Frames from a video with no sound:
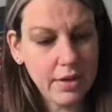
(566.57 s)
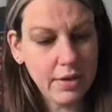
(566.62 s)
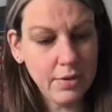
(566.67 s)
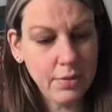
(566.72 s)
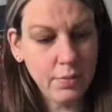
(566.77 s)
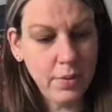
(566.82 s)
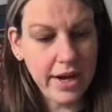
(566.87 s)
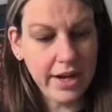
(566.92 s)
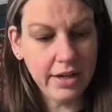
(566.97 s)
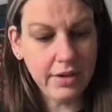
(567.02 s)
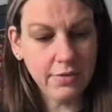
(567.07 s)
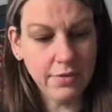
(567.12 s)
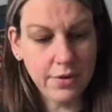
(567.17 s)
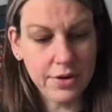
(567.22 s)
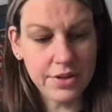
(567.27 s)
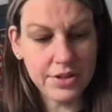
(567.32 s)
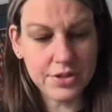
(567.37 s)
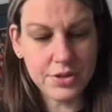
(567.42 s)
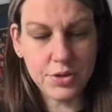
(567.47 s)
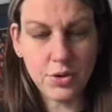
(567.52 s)
waiting for
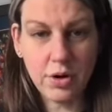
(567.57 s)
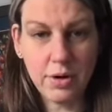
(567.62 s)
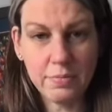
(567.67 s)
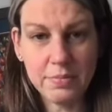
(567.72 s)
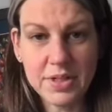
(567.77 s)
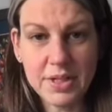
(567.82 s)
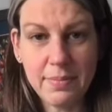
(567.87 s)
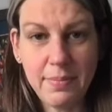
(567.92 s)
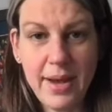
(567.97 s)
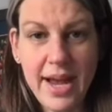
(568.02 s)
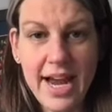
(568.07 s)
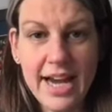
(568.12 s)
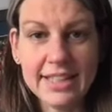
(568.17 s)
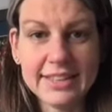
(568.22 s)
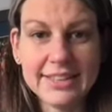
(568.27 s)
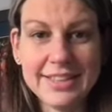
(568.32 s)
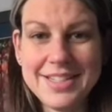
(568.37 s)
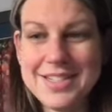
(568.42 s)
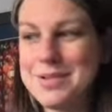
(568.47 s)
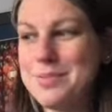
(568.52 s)
the storm to
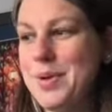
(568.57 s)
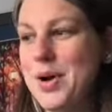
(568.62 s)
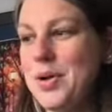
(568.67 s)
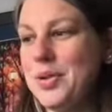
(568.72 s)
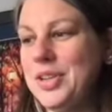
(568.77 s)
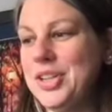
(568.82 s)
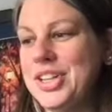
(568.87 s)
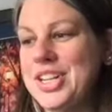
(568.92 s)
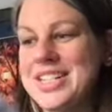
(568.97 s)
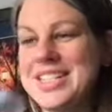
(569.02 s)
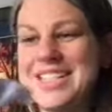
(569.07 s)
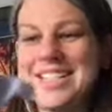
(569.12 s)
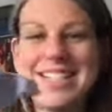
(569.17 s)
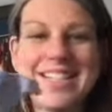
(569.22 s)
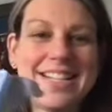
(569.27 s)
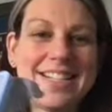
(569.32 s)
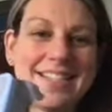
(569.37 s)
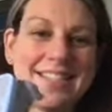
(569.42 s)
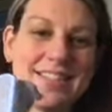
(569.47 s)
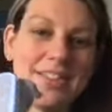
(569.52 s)
pass, it's about learning to
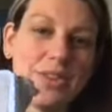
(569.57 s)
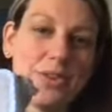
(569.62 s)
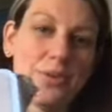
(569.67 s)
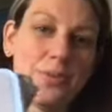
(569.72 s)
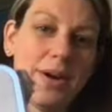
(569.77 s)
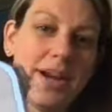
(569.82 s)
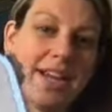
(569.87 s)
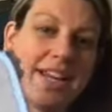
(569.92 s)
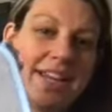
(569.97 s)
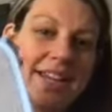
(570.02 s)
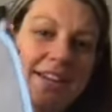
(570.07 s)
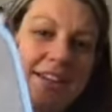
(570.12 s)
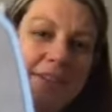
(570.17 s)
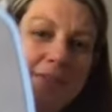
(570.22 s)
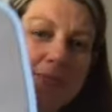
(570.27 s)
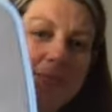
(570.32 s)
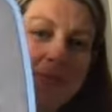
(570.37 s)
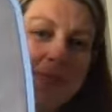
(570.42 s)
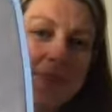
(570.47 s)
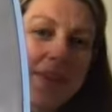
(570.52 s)
dance in the rain.
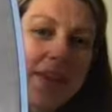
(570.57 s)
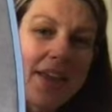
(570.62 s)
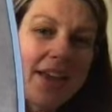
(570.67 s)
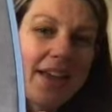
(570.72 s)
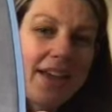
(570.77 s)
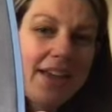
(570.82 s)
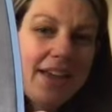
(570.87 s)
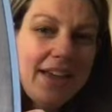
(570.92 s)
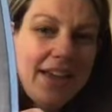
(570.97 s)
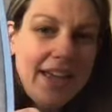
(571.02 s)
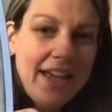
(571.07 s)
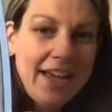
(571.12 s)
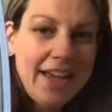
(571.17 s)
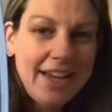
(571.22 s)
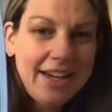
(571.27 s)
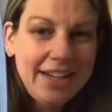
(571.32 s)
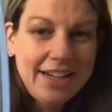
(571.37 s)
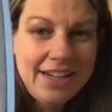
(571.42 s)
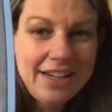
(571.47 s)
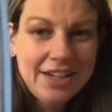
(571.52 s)

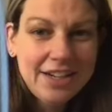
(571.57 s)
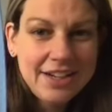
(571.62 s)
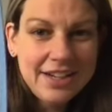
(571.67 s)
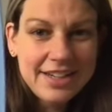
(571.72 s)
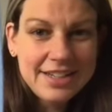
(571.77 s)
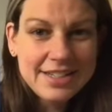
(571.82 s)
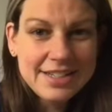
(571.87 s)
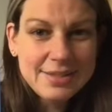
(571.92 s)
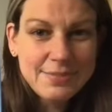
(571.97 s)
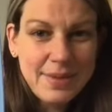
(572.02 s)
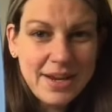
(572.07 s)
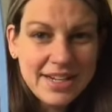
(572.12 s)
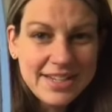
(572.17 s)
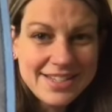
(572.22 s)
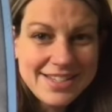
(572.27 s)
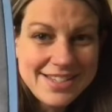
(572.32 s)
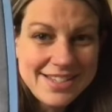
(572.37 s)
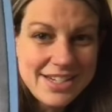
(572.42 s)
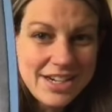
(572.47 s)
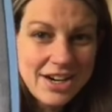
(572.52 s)
And here is my
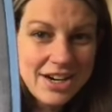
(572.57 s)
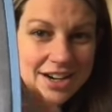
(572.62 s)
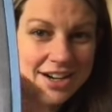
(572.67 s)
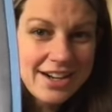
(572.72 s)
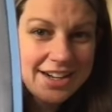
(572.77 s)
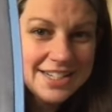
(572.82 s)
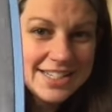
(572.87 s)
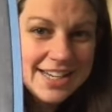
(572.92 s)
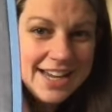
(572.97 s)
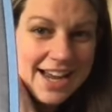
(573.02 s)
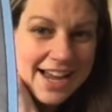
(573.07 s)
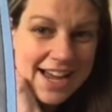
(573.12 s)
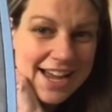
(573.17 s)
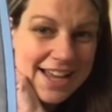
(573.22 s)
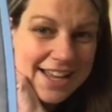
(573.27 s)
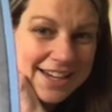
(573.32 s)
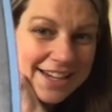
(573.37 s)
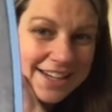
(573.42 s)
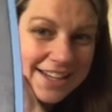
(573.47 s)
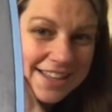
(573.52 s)
start
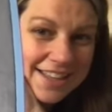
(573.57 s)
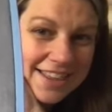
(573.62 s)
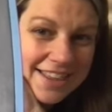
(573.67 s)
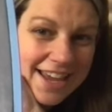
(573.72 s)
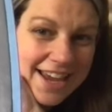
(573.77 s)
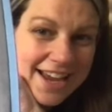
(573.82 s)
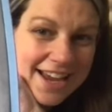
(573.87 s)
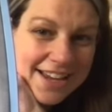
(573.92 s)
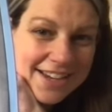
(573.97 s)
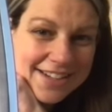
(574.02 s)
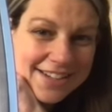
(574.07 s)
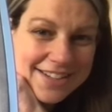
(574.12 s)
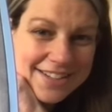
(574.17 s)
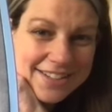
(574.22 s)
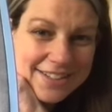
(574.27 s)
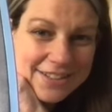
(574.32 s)
on that.